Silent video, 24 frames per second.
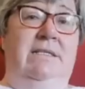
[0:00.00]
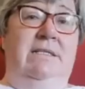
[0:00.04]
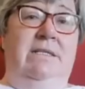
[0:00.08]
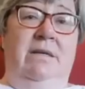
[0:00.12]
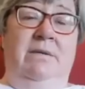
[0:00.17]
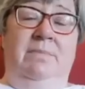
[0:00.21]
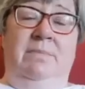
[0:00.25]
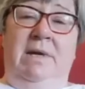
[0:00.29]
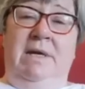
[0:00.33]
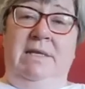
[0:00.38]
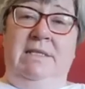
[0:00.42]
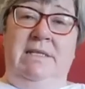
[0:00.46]

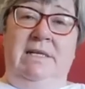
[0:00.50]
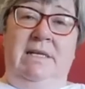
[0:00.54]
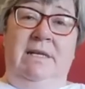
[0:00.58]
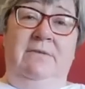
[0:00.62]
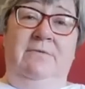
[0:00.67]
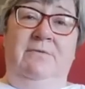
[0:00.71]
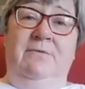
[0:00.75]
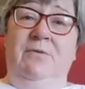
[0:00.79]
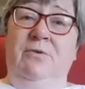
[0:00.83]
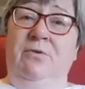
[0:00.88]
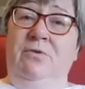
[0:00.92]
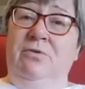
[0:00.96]
So basically
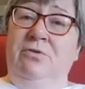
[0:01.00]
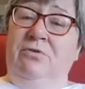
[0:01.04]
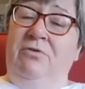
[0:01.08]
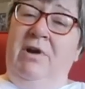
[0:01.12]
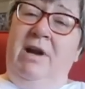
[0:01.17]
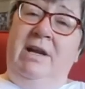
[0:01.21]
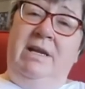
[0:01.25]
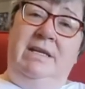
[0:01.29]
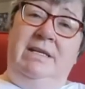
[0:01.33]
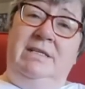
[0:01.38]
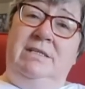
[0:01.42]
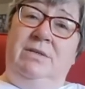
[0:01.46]
4
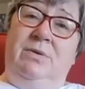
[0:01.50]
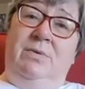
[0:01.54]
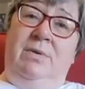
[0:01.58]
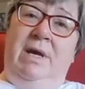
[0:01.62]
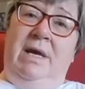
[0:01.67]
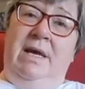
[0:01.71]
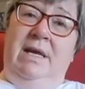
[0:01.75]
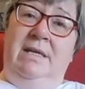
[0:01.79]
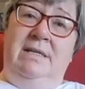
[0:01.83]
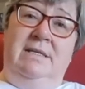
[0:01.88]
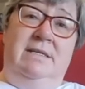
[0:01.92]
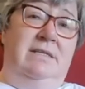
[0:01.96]
granny
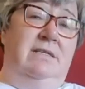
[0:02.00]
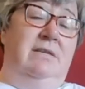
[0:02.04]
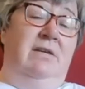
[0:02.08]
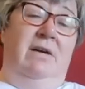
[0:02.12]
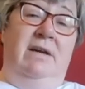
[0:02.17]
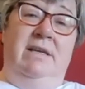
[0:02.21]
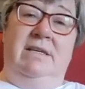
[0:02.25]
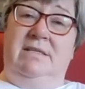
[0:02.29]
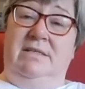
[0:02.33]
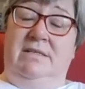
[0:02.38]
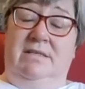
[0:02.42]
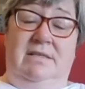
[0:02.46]
squares
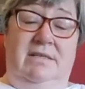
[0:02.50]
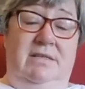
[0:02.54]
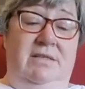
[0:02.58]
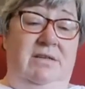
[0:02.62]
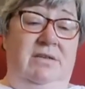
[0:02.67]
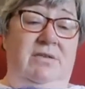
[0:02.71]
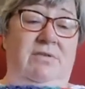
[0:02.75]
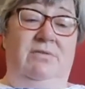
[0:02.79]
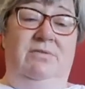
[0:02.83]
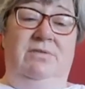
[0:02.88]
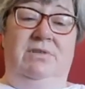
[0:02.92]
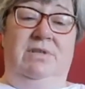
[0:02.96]
sized to
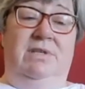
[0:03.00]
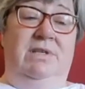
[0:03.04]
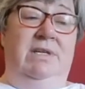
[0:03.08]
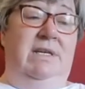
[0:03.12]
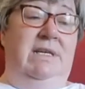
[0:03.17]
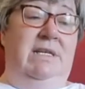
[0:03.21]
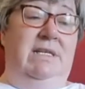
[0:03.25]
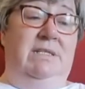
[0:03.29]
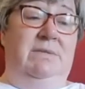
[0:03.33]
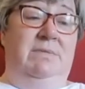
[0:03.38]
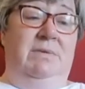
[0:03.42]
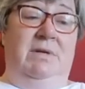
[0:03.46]
suit.
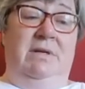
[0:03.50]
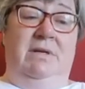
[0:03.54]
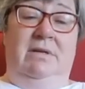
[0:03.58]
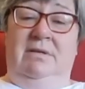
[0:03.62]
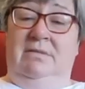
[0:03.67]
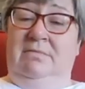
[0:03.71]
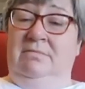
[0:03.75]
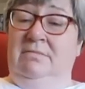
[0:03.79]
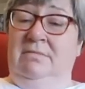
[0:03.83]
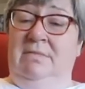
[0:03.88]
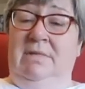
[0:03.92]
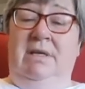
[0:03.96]
These
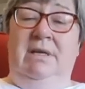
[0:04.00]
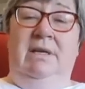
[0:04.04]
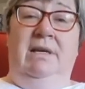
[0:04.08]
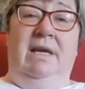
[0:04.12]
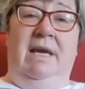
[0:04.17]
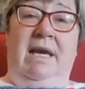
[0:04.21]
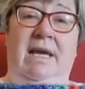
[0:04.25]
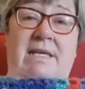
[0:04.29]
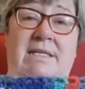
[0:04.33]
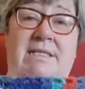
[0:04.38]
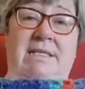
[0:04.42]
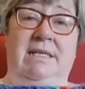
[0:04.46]
were
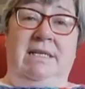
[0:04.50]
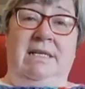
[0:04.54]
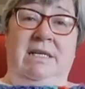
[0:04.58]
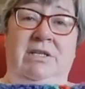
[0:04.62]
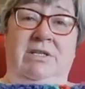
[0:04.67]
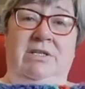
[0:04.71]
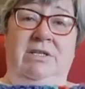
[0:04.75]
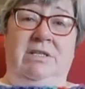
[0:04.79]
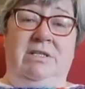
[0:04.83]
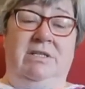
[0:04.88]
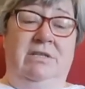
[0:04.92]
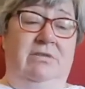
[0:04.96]
18
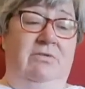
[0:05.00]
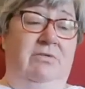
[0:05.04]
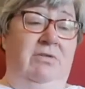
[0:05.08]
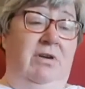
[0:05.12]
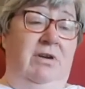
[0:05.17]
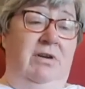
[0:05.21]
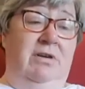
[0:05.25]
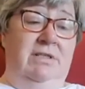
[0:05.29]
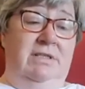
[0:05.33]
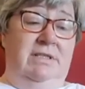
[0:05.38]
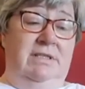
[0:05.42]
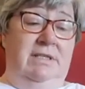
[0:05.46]
inches
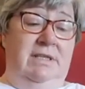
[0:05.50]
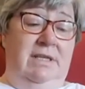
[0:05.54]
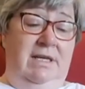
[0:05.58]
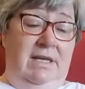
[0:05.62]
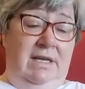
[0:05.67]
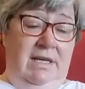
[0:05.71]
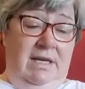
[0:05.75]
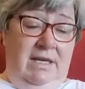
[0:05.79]
across.